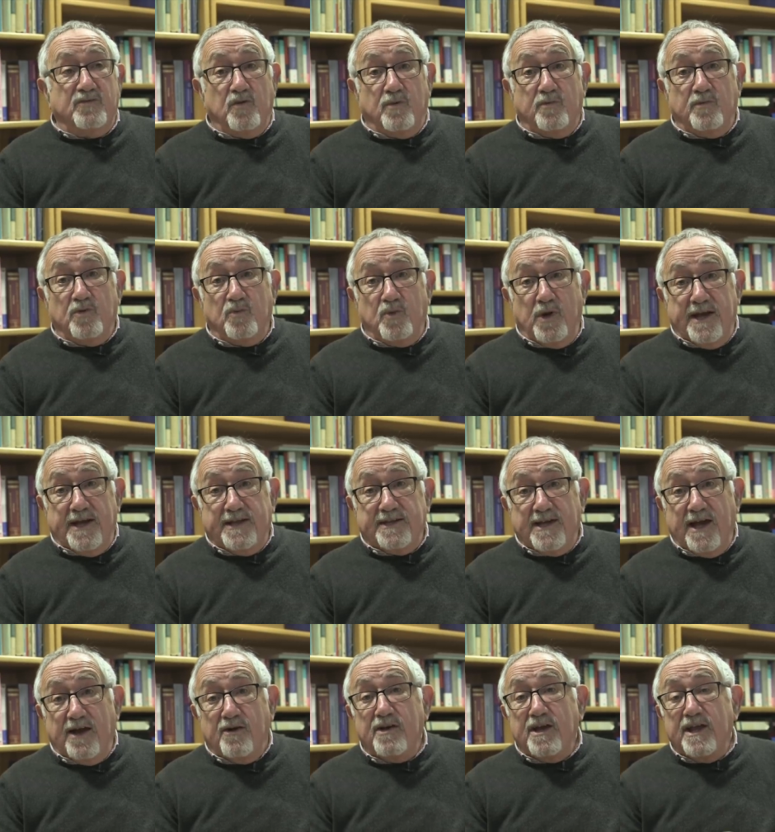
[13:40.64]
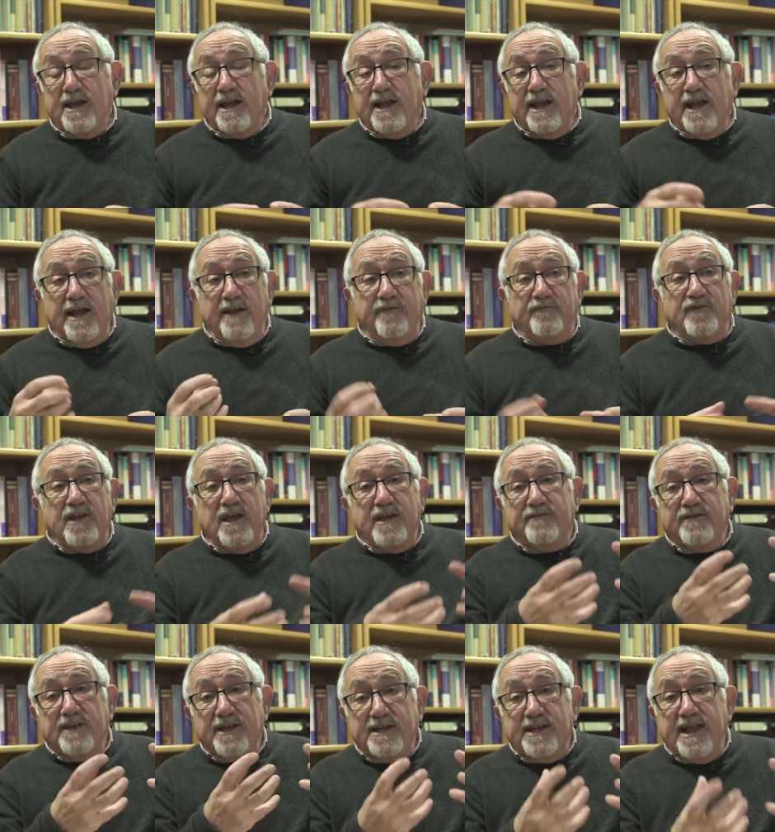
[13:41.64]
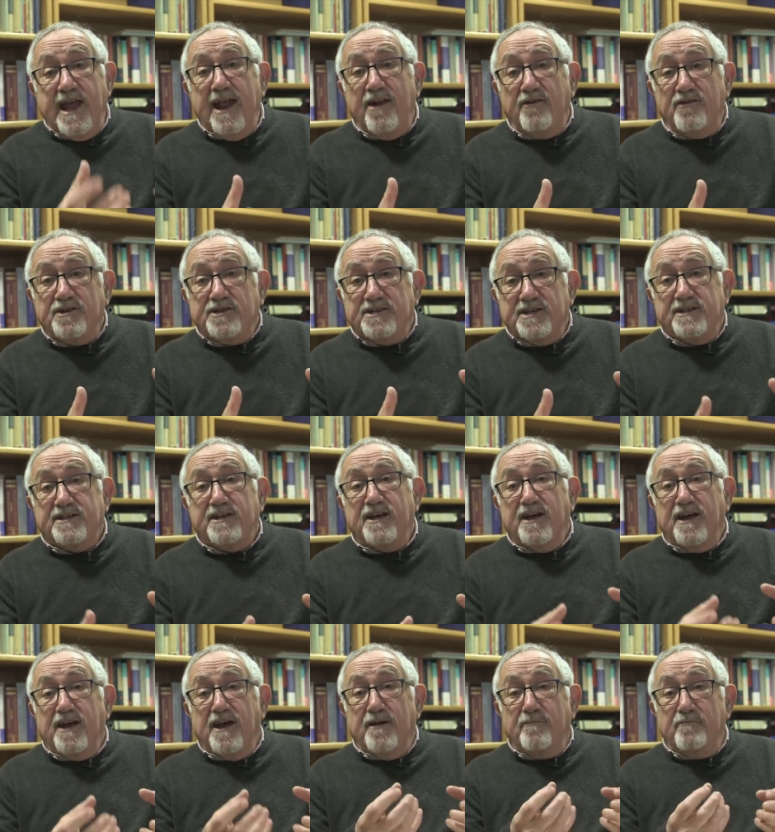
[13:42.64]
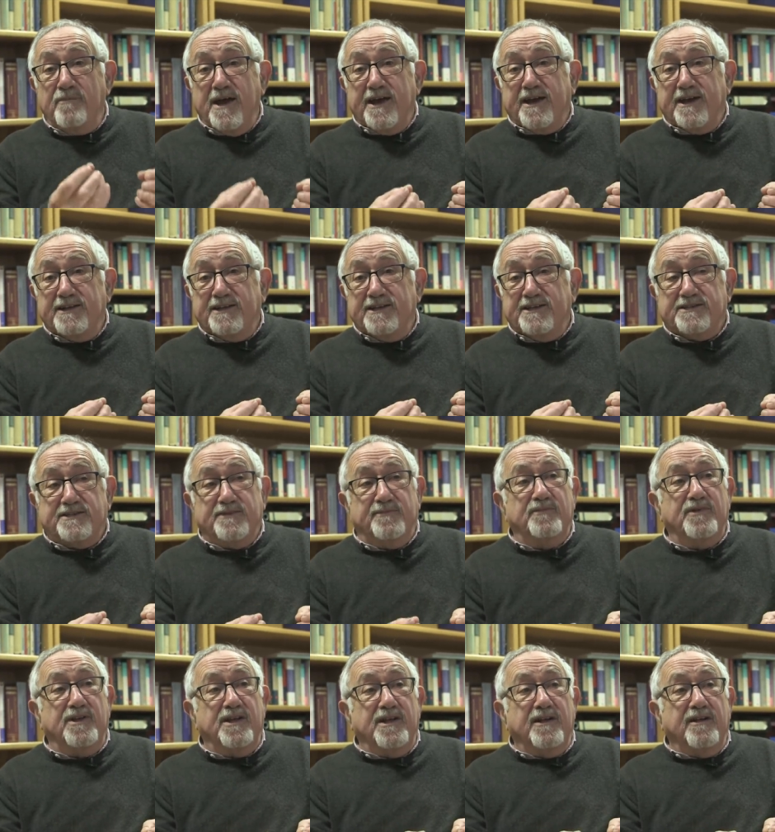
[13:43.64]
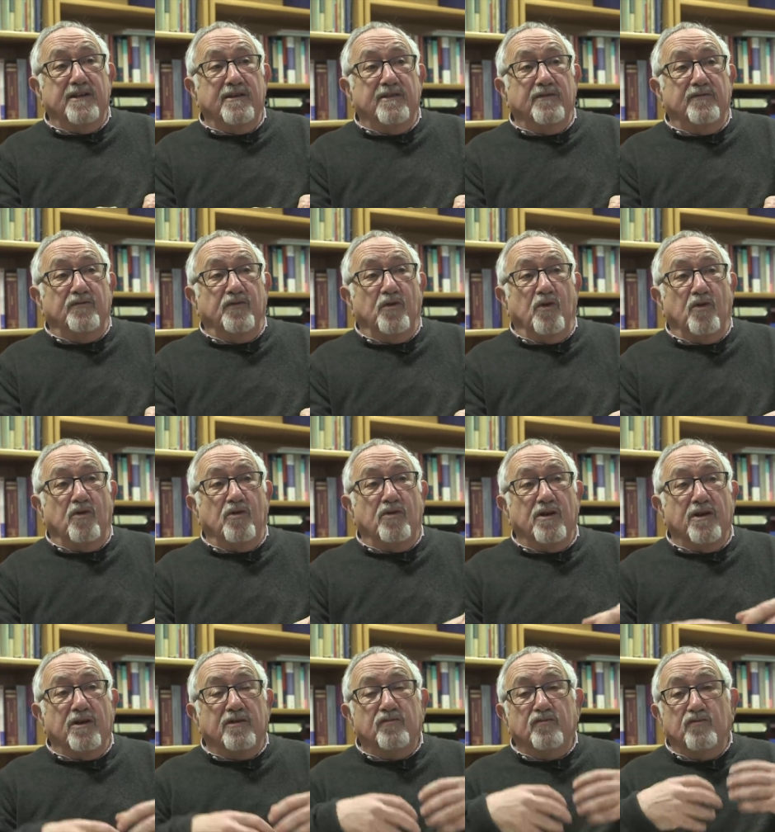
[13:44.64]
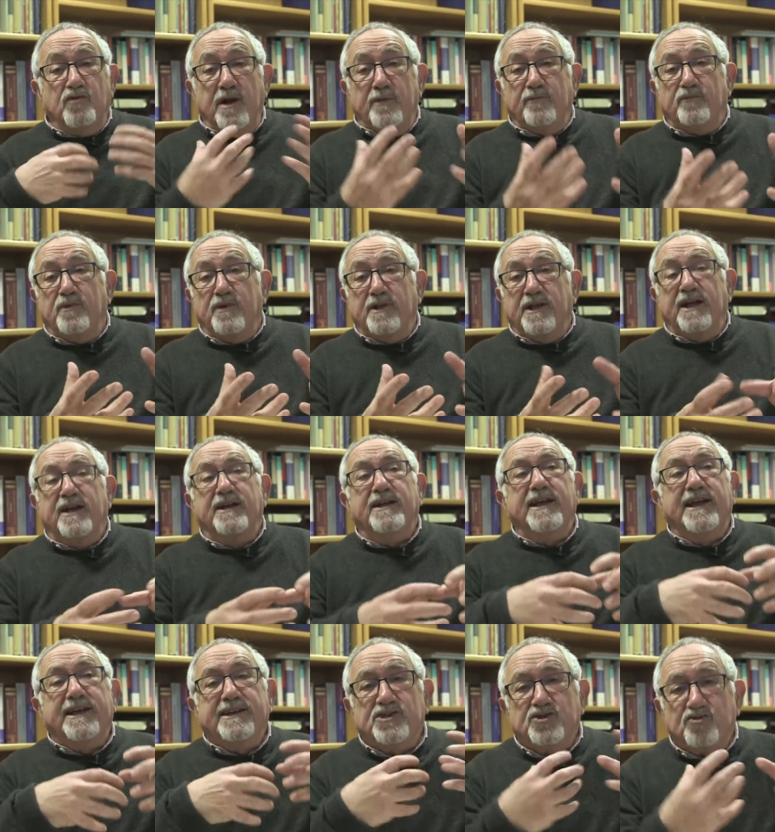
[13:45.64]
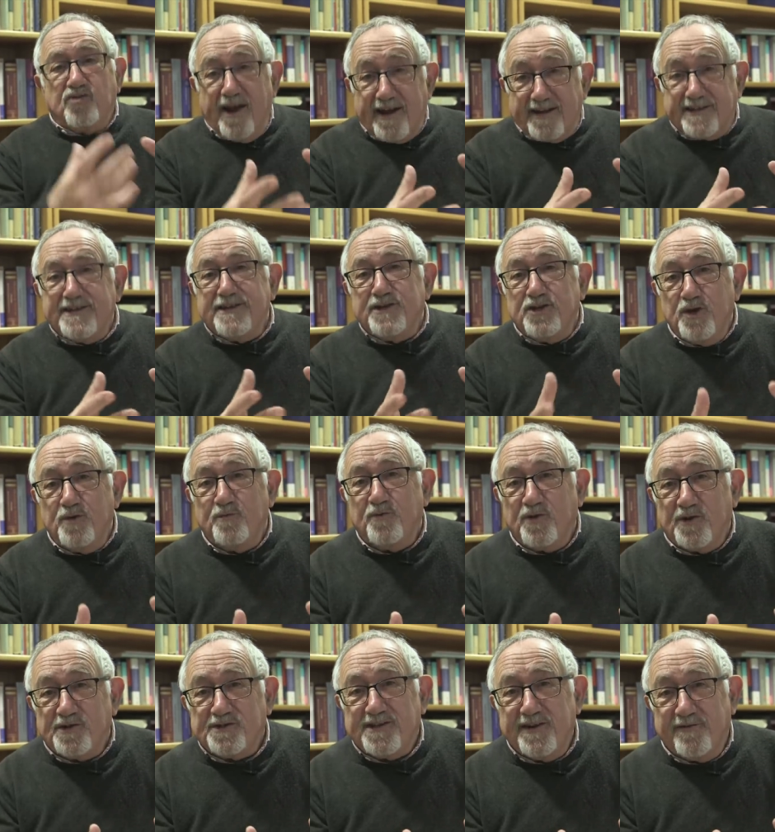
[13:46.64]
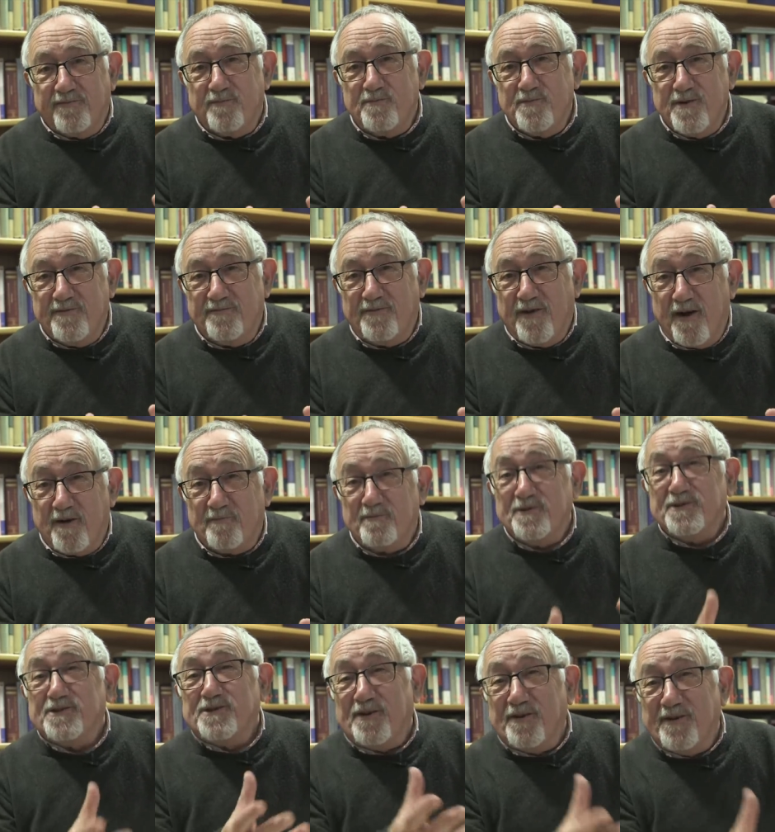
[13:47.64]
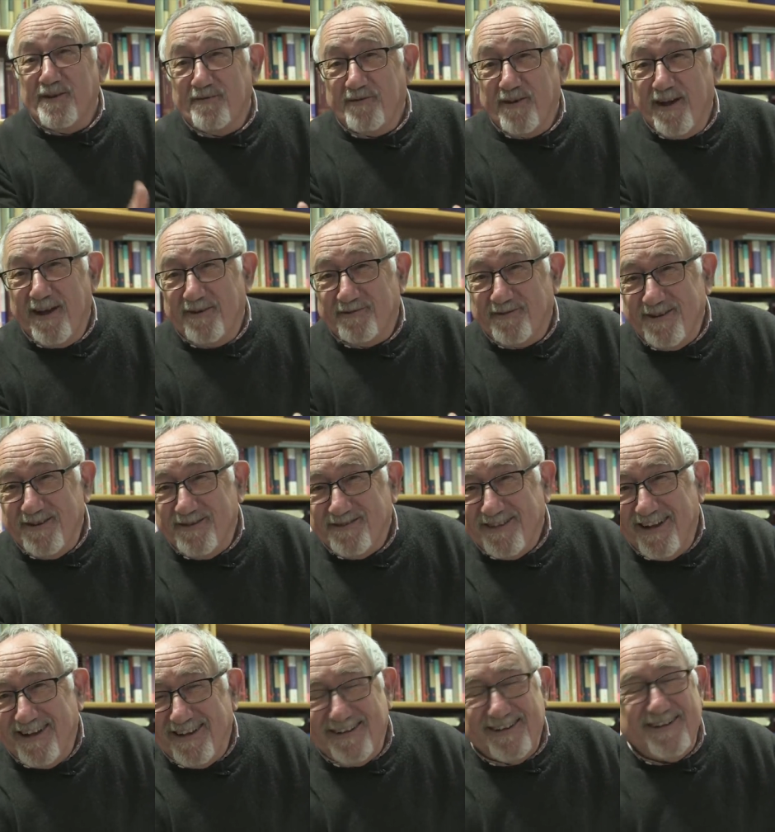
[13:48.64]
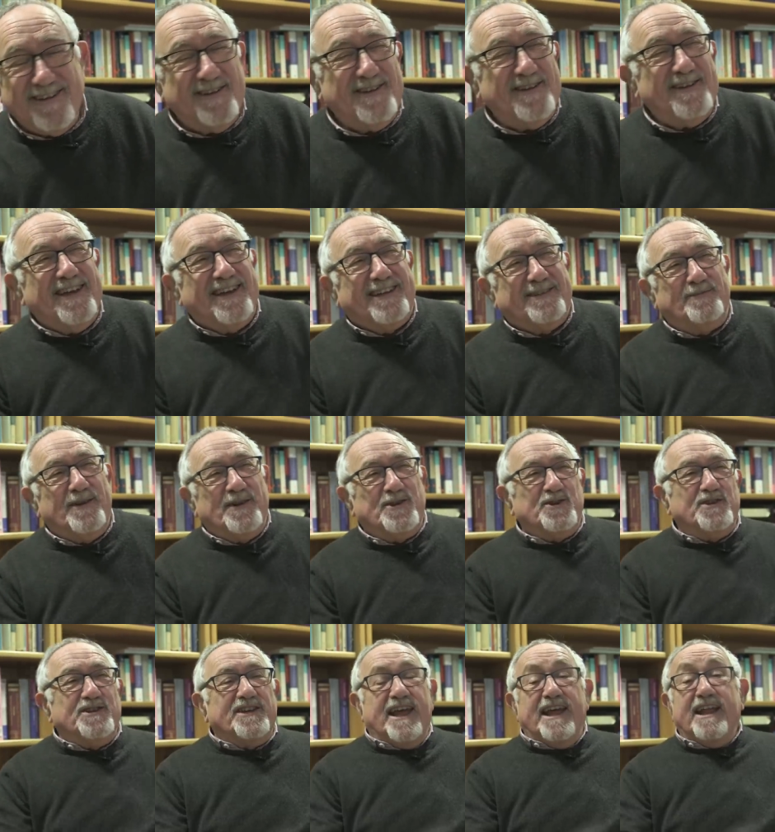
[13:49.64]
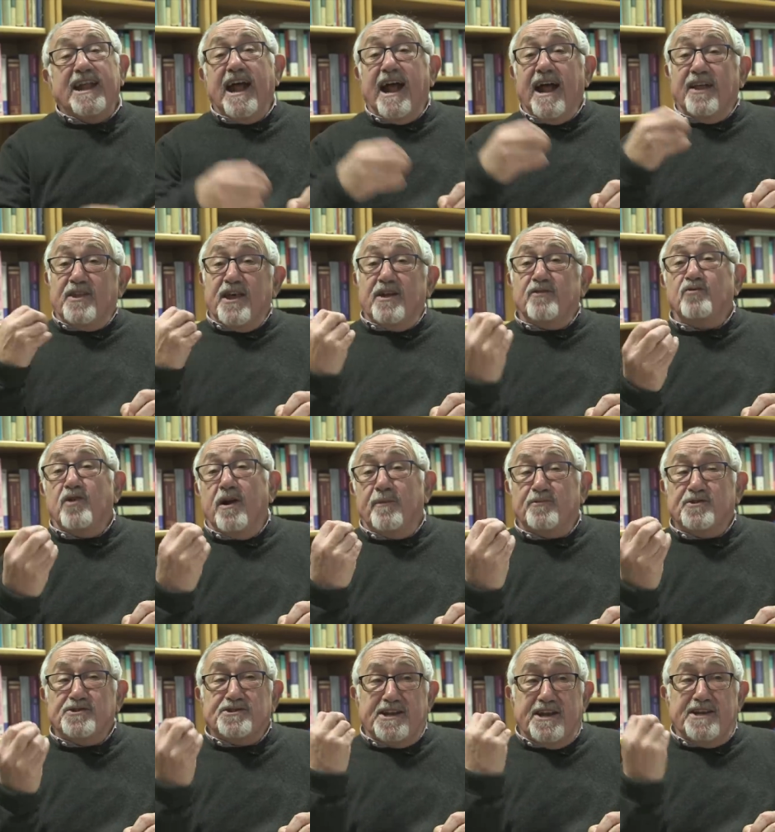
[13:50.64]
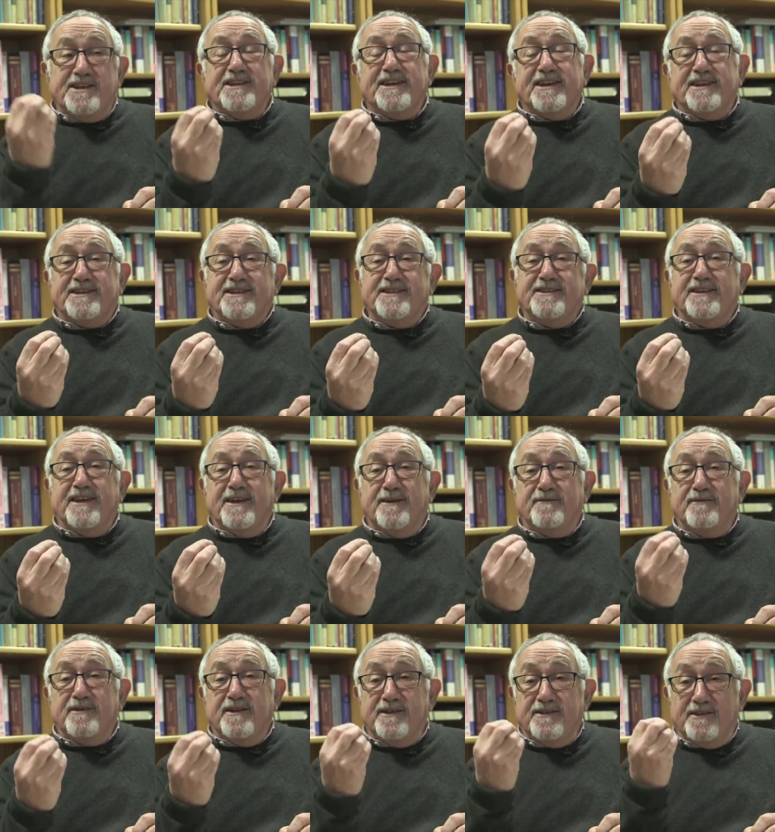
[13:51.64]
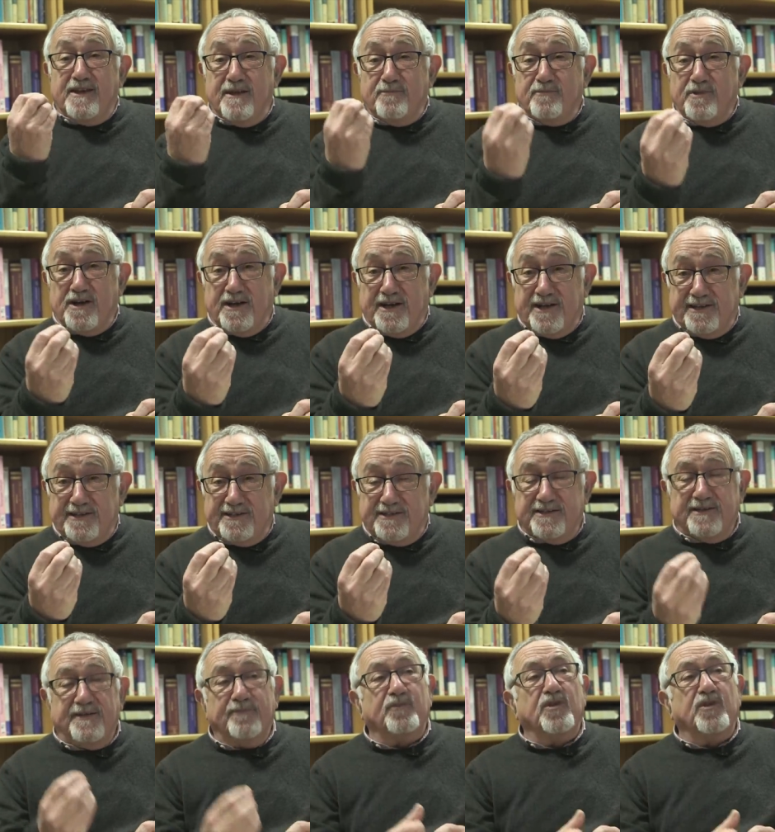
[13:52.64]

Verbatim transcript: normal way. Now, if they've inherited a mechanism for extracting numerosity from the environment, sorry if I have to use that expression again, and then representing it in their, in their minds,